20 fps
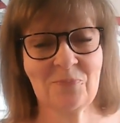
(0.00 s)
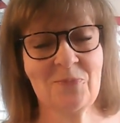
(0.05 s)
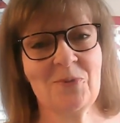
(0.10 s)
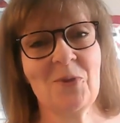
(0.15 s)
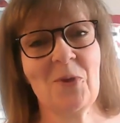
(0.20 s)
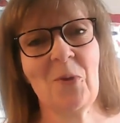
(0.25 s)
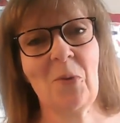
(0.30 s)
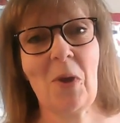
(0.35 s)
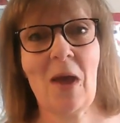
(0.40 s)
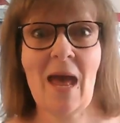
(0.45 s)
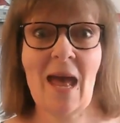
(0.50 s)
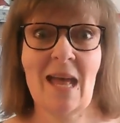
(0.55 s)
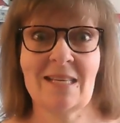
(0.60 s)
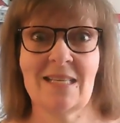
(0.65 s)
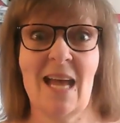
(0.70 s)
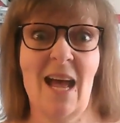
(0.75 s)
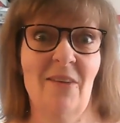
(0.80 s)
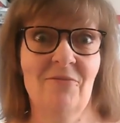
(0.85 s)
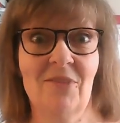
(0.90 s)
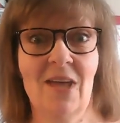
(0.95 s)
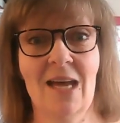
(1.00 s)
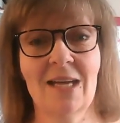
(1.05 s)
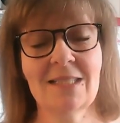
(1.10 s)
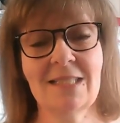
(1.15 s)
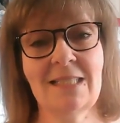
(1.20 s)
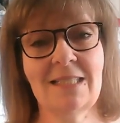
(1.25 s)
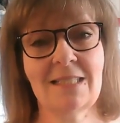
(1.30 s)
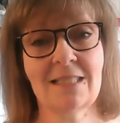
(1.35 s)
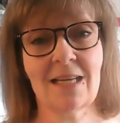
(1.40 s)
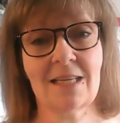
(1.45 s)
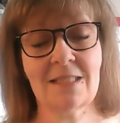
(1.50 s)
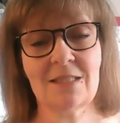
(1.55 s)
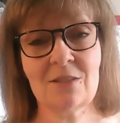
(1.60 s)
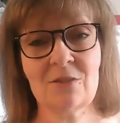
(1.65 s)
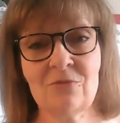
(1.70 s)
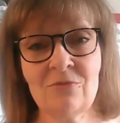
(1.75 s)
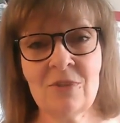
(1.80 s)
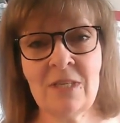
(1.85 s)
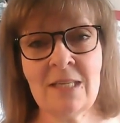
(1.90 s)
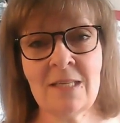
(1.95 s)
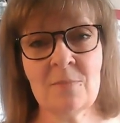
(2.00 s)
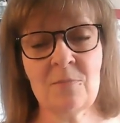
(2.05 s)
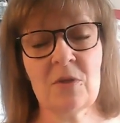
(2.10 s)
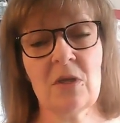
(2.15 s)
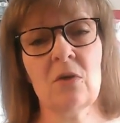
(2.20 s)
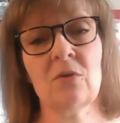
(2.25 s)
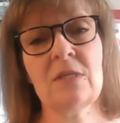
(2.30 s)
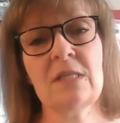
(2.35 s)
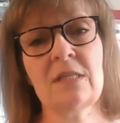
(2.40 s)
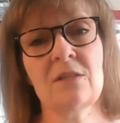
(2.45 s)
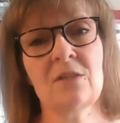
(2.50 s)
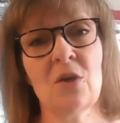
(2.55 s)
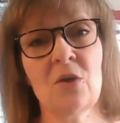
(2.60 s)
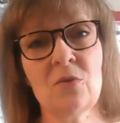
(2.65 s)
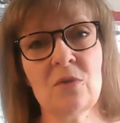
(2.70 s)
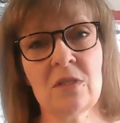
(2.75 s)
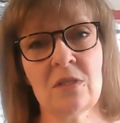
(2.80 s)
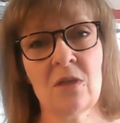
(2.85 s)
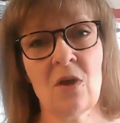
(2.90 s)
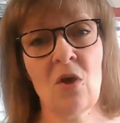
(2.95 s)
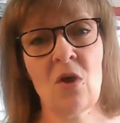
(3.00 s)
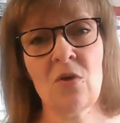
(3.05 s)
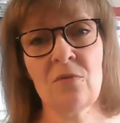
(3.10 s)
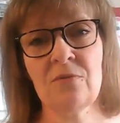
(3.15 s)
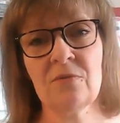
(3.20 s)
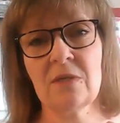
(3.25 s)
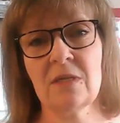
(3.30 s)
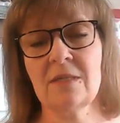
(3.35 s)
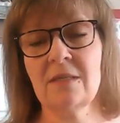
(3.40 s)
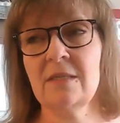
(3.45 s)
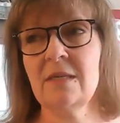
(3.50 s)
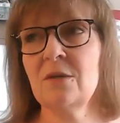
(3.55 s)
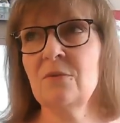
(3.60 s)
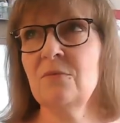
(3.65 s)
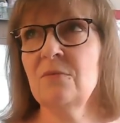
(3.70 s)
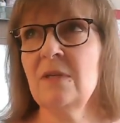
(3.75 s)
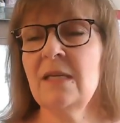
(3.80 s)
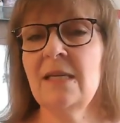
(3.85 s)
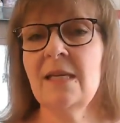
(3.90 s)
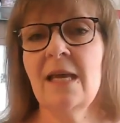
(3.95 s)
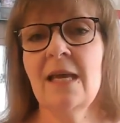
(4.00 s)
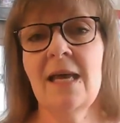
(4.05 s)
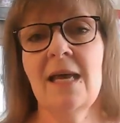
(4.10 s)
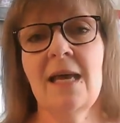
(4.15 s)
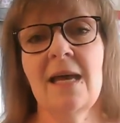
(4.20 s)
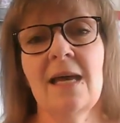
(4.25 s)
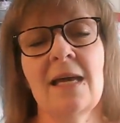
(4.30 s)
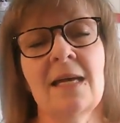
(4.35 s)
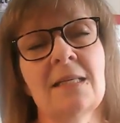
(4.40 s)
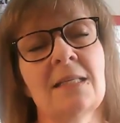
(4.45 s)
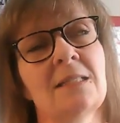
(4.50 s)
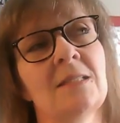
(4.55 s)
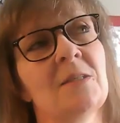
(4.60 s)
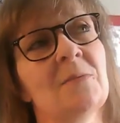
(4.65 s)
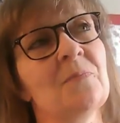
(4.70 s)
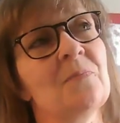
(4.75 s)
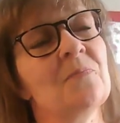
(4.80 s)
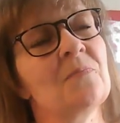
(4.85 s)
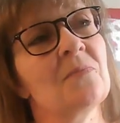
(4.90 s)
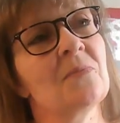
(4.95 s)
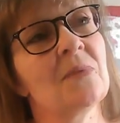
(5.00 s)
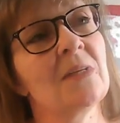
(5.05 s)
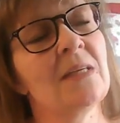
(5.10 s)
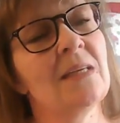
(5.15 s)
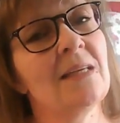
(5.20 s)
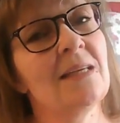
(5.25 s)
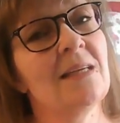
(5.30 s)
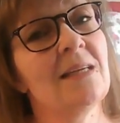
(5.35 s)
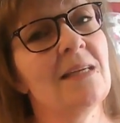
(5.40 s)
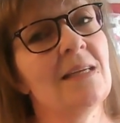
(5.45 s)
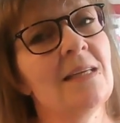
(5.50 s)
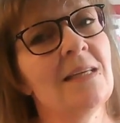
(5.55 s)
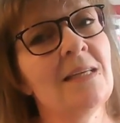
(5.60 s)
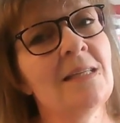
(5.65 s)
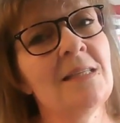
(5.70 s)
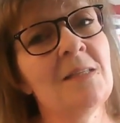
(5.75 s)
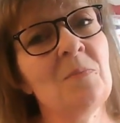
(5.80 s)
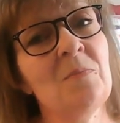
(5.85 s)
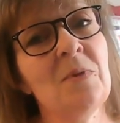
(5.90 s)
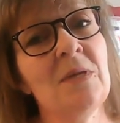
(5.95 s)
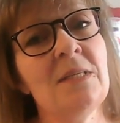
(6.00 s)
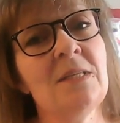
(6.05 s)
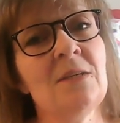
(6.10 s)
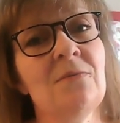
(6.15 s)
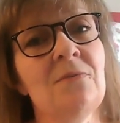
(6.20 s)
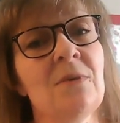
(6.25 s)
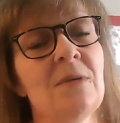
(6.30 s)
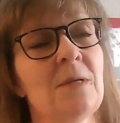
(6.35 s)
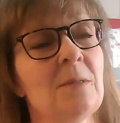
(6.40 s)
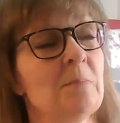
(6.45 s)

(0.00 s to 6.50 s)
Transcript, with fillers: So I had to have that, didn't I? And it's really oh, so soft and lovely. And it's a bit of